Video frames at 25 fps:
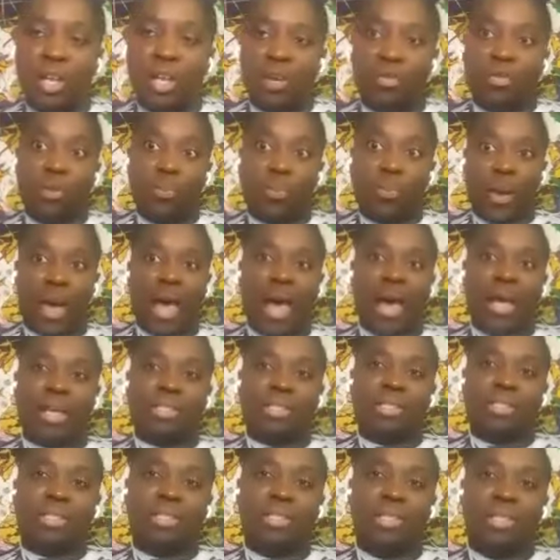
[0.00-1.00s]
of the
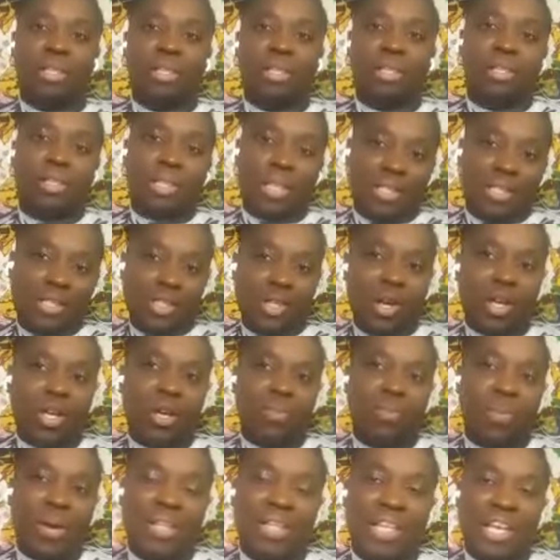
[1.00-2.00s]
past? Let's talk
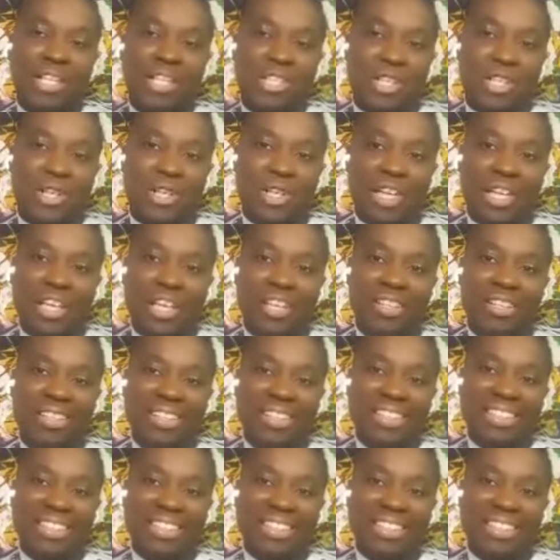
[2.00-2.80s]
about that journey.